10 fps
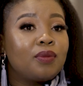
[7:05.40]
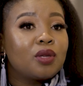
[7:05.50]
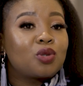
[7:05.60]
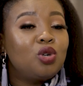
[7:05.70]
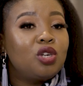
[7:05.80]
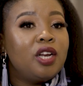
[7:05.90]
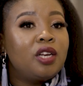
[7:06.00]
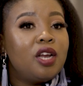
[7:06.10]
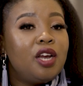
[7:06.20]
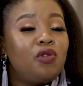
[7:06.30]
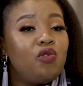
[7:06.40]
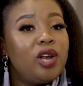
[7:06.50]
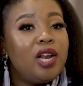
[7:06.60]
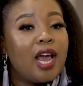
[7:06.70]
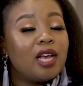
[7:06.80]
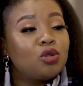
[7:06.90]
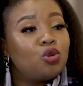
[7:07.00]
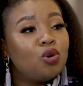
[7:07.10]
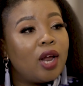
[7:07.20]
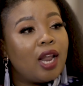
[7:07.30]
So it really has
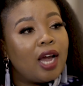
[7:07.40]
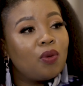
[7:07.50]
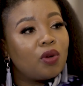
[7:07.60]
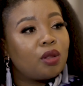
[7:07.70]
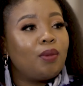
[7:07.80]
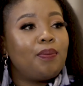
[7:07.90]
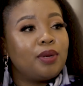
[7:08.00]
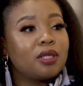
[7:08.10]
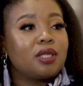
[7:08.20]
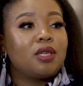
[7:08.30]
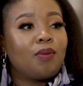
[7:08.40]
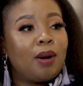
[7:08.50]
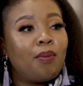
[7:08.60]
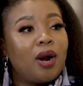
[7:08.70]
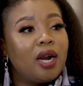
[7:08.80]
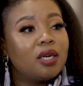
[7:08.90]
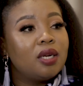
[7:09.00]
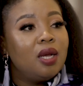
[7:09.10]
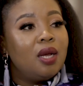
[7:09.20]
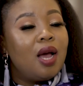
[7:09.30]
to align with my business and my brand.
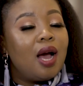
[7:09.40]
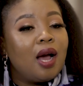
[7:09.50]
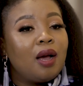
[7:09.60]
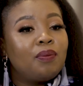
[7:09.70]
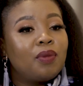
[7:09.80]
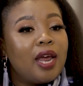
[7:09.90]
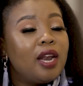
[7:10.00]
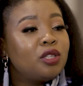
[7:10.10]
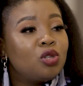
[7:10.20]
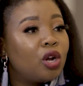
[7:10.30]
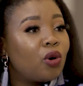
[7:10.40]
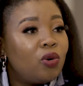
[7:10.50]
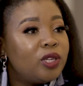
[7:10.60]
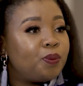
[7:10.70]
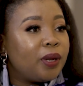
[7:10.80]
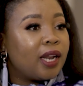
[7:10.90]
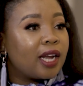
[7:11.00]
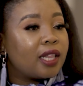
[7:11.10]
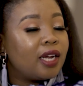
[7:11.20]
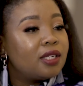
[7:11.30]
And it's not always been
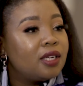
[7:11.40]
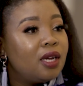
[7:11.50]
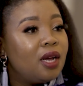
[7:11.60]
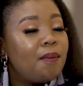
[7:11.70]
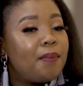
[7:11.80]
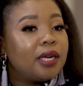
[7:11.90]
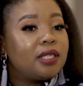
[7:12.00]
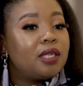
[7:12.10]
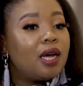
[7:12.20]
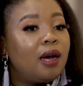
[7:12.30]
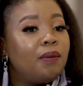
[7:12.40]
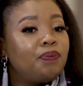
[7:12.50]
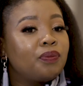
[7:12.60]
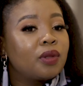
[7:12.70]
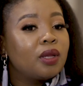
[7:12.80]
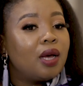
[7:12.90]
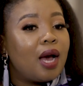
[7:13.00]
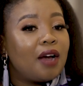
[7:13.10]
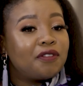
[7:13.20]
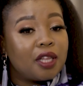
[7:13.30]
like that. But
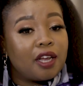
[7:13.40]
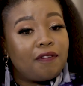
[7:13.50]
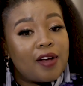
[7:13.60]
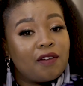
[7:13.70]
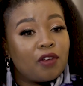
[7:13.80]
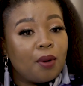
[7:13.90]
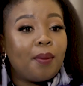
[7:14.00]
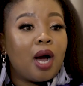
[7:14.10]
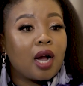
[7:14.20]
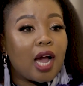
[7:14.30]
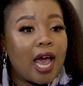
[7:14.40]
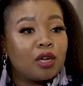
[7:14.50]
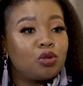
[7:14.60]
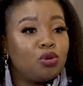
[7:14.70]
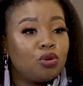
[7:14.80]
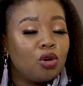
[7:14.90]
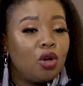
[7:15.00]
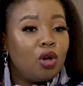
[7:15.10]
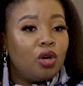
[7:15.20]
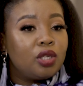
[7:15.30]
after that 5-year mark, I had to
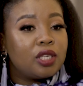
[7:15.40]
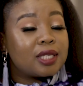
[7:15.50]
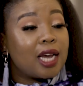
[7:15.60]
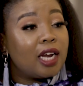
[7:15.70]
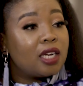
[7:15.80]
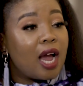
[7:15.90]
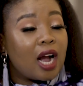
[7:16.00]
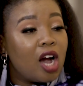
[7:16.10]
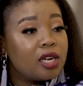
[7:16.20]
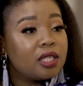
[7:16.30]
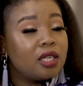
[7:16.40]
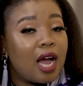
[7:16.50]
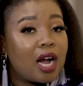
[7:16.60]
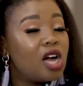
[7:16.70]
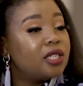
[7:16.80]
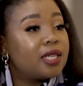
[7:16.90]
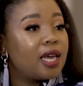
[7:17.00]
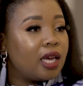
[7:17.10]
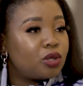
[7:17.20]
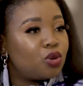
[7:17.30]
decide I can't say
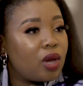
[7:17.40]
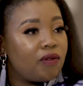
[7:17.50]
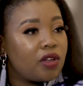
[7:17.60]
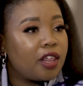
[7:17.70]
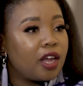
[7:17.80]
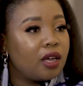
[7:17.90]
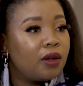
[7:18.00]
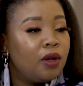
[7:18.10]
yes to everything.